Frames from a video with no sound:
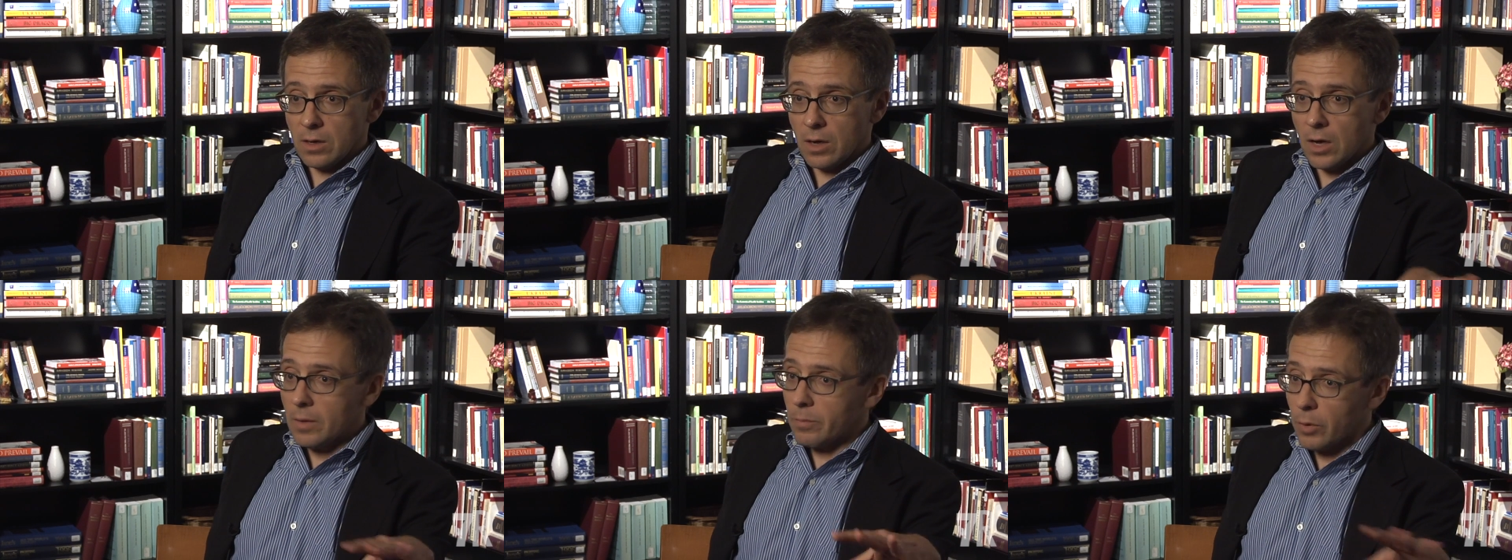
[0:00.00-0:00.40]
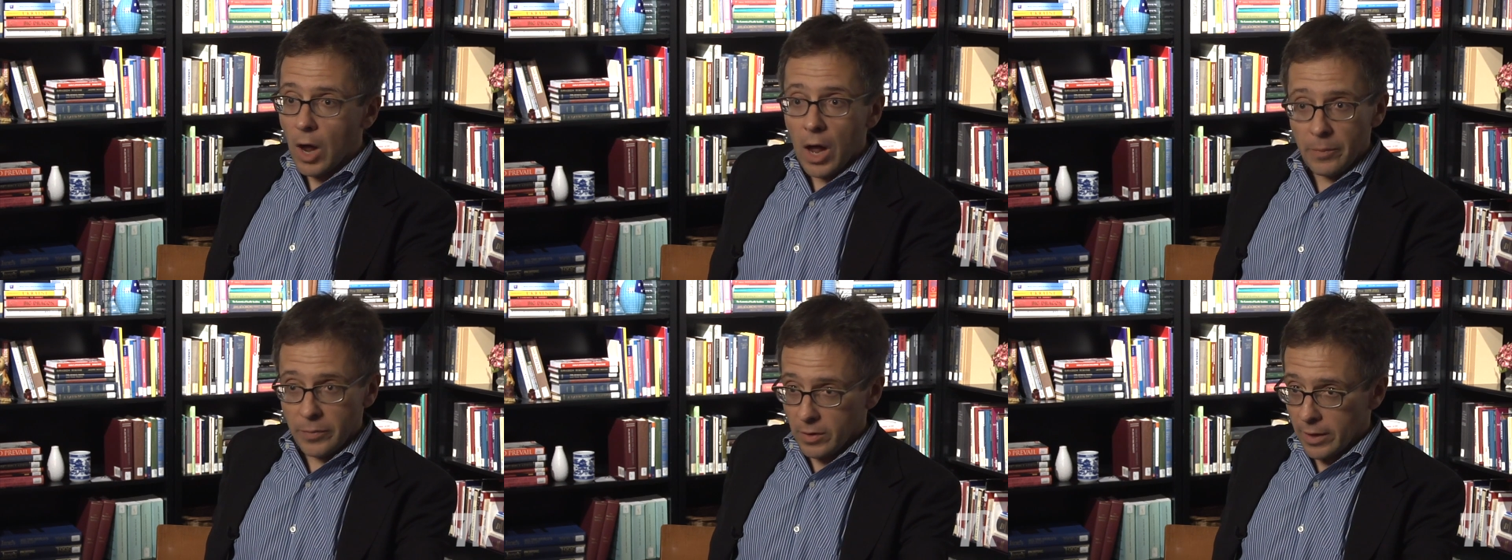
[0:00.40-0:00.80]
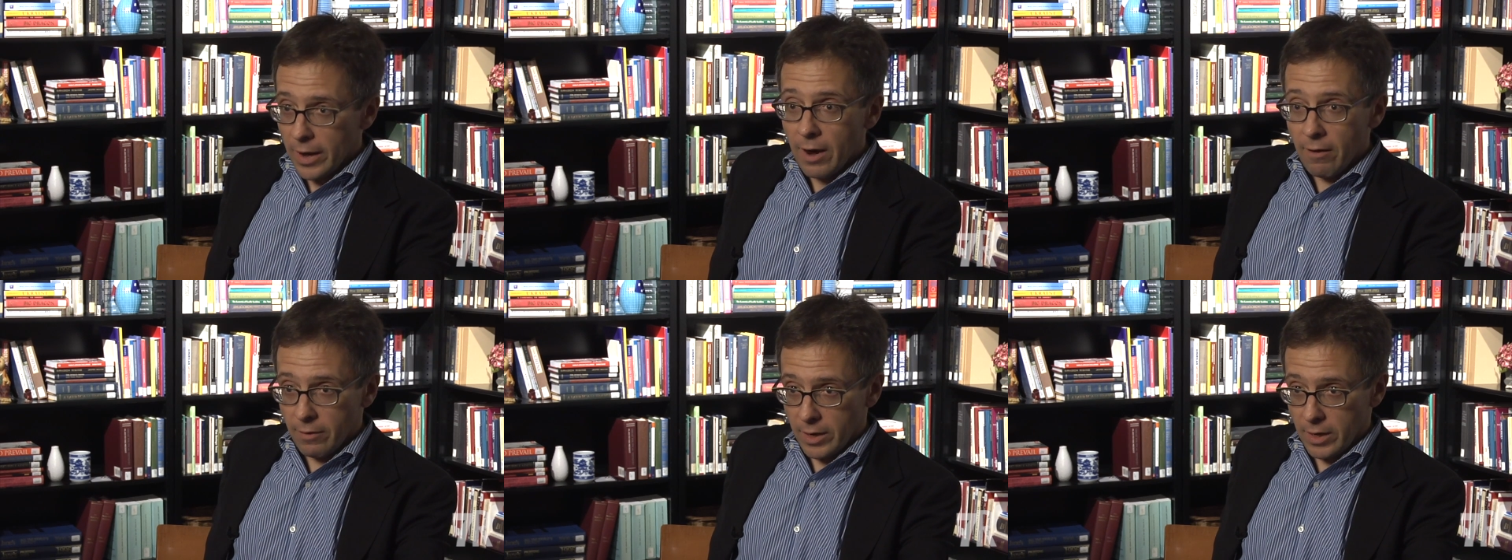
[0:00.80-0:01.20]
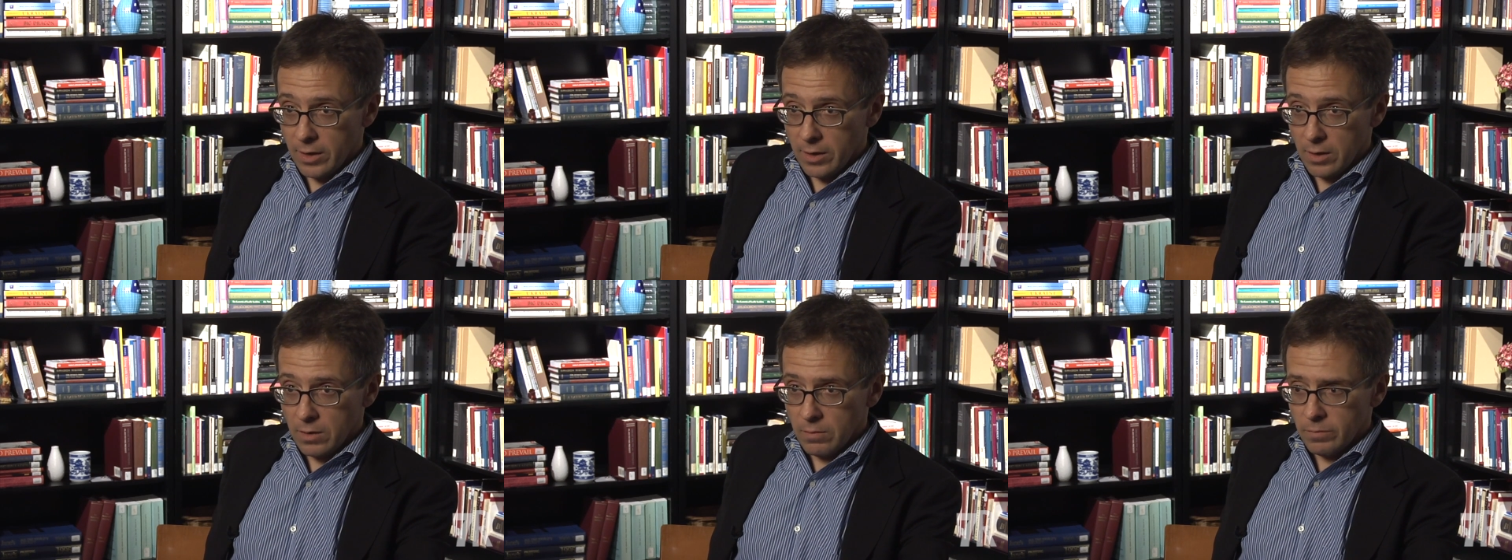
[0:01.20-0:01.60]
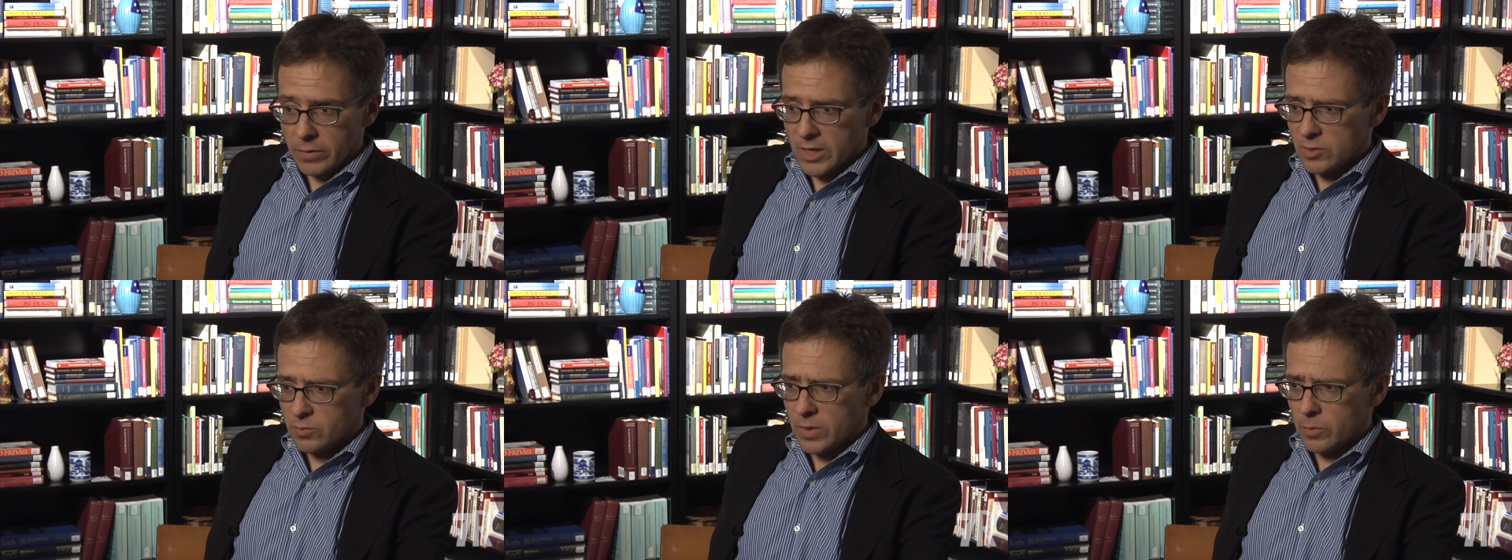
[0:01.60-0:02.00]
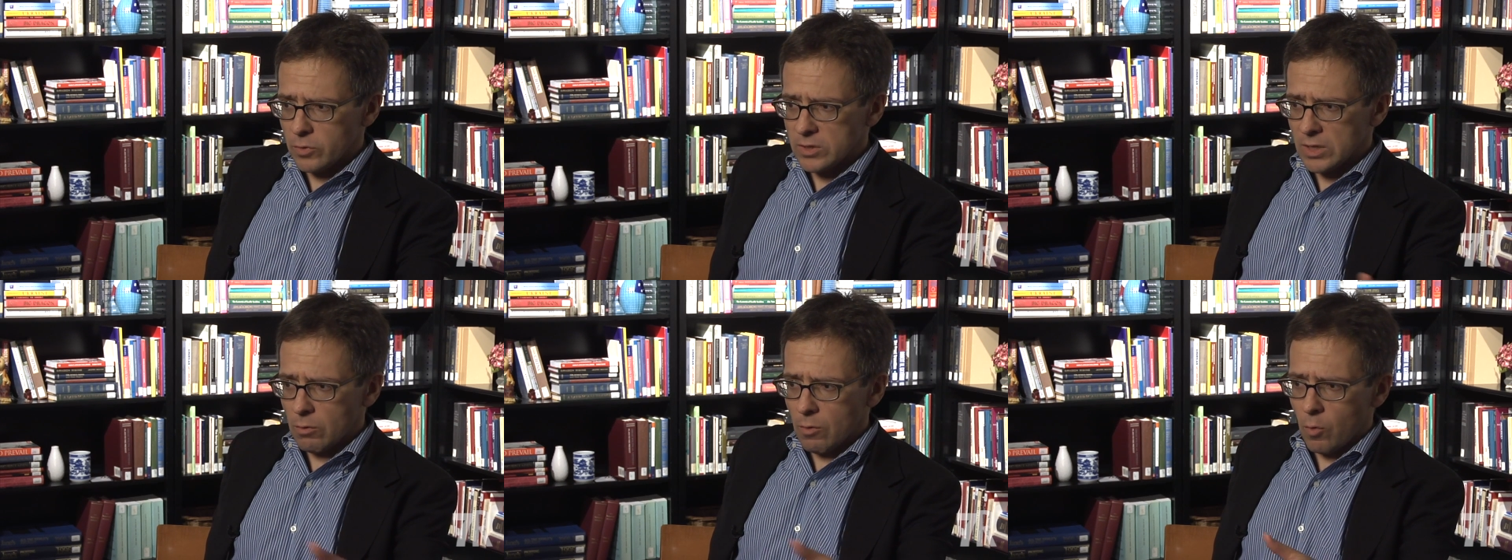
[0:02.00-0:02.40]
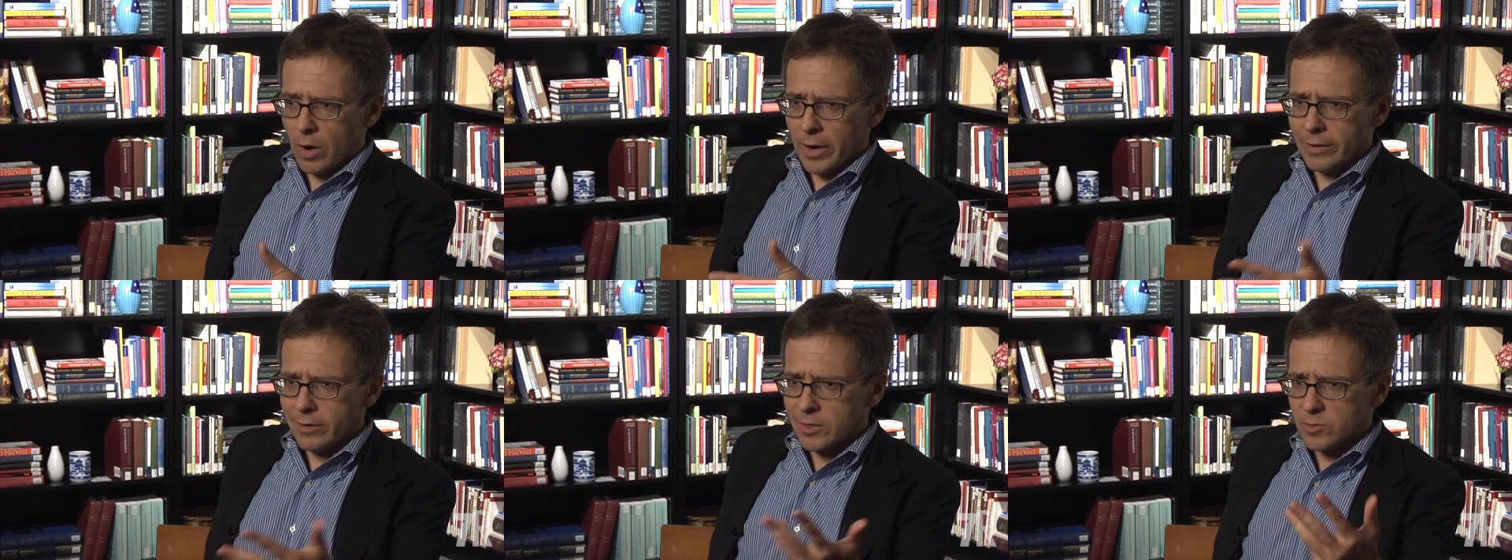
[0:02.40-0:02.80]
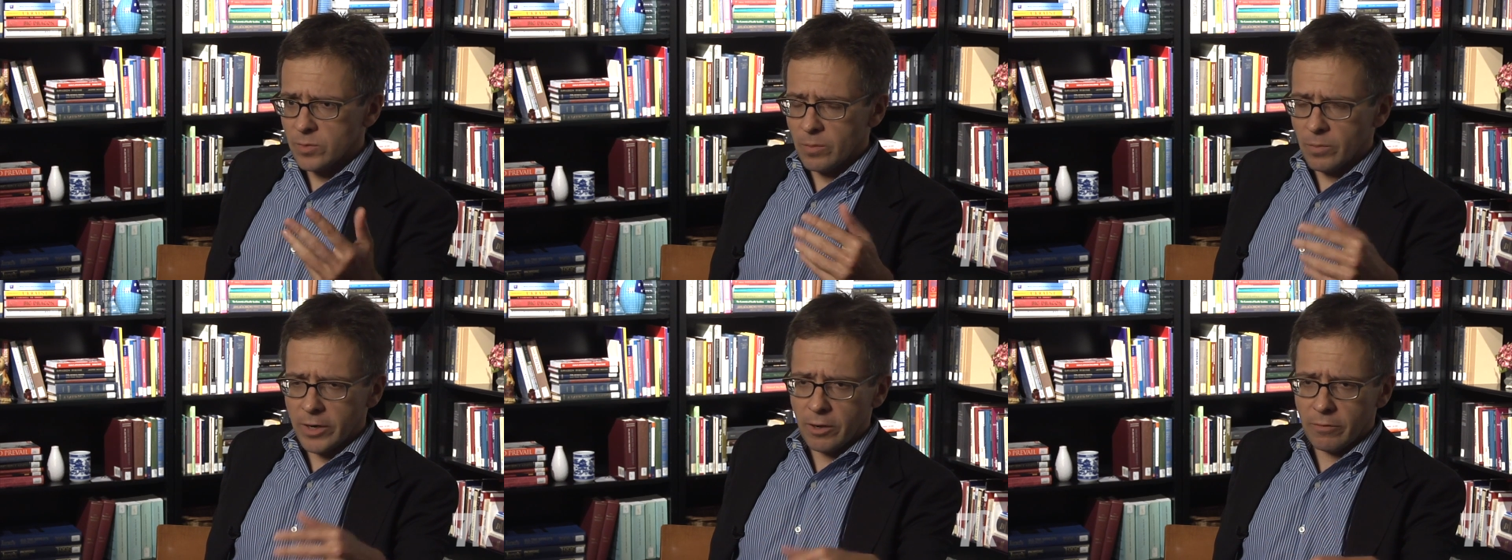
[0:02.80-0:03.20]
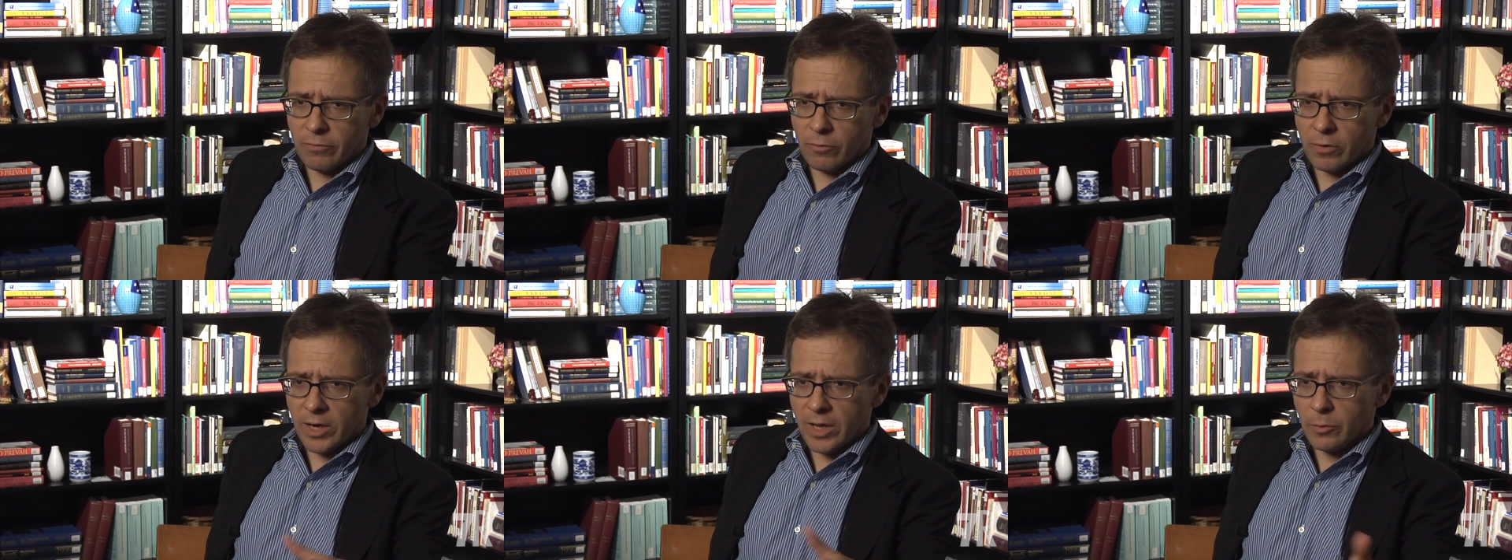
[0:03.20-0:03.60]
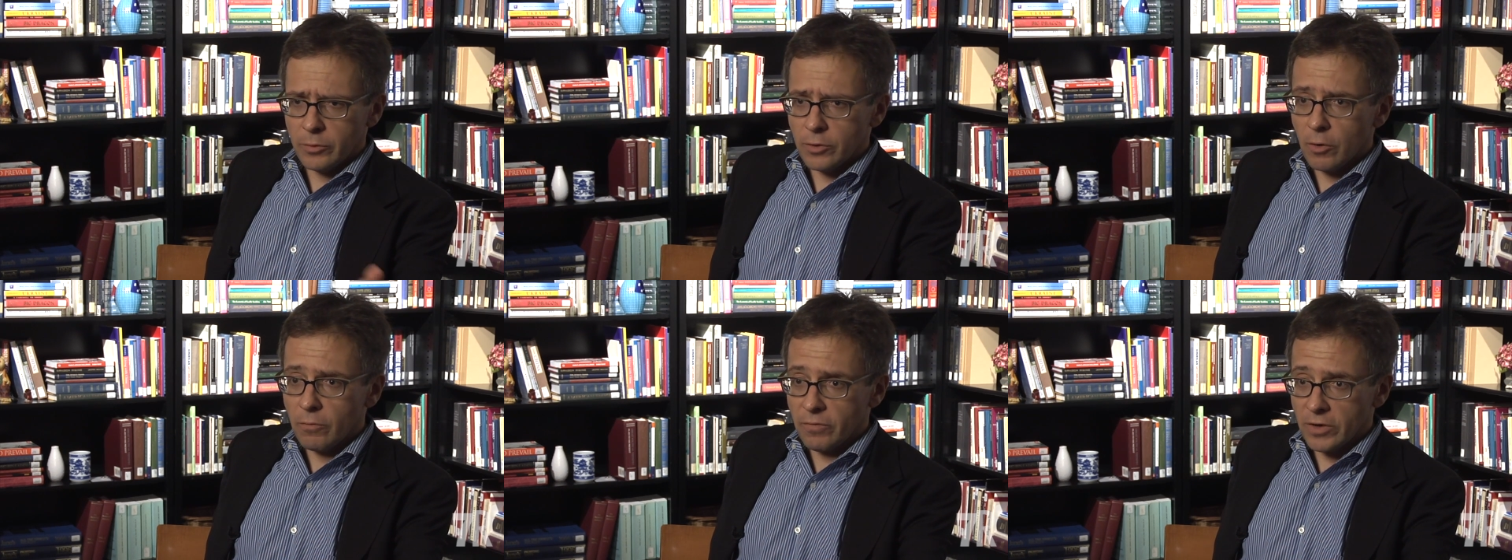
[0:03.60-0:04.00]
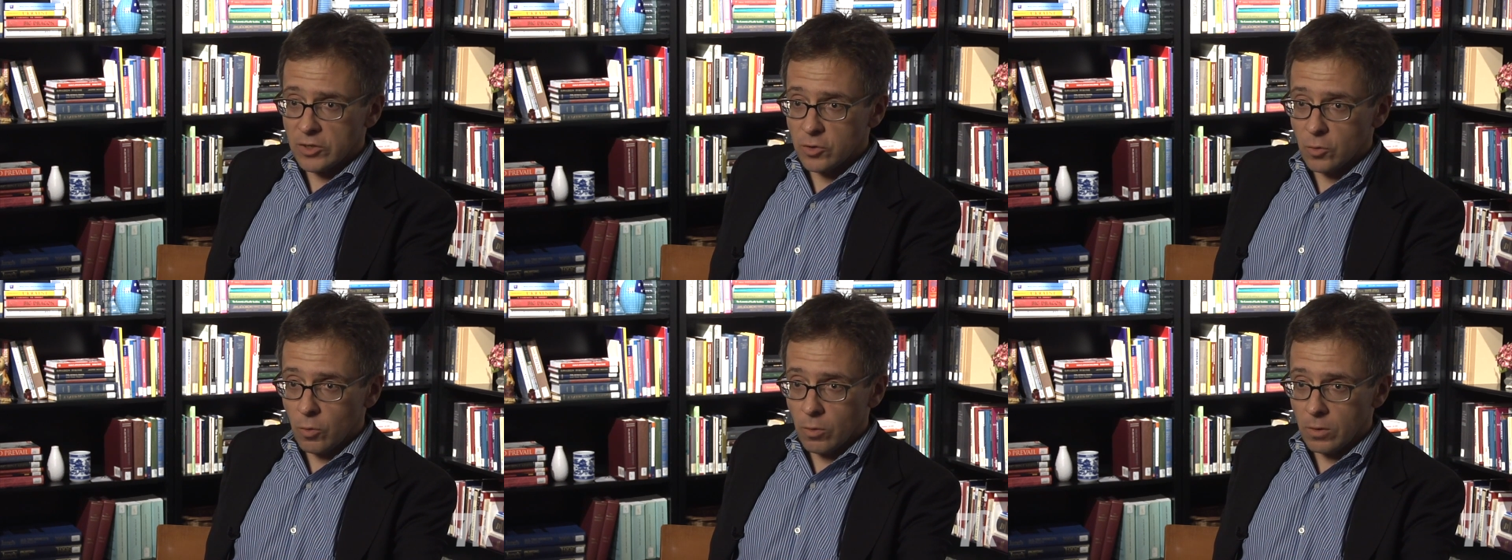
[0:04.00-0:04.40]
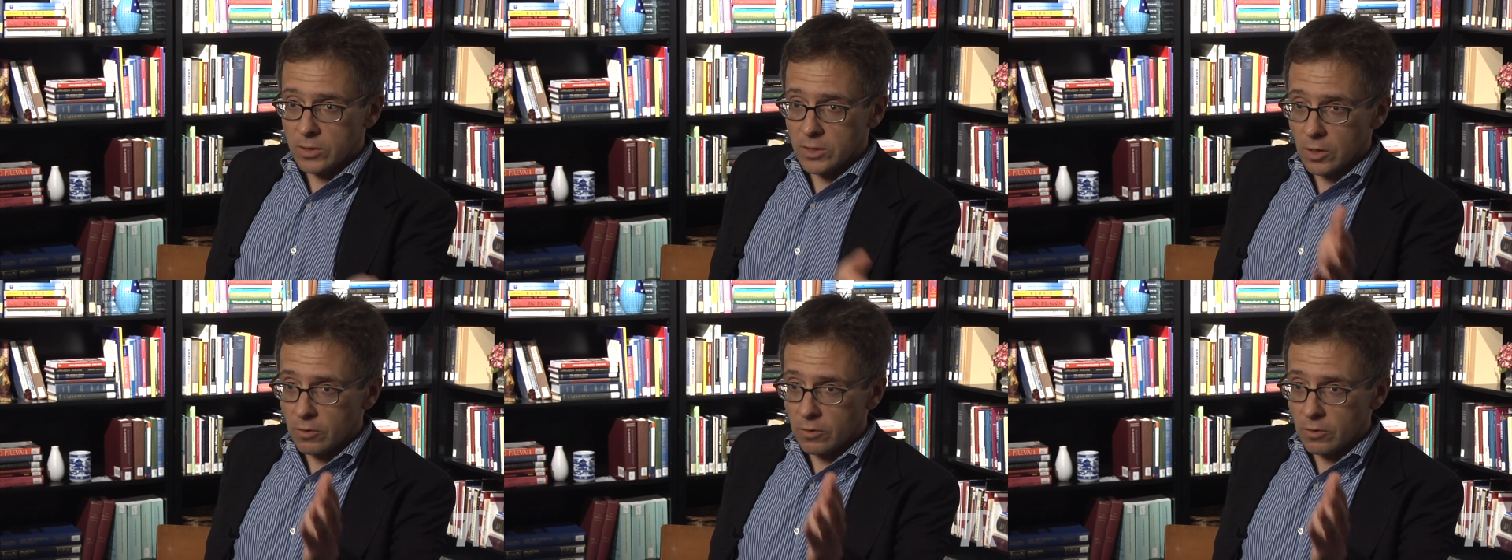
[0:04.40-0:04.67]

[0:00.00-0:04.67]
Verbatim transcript: unpopularity, because people say, well, why are you going to spend money on foreign aid when you don't fix New Orleans?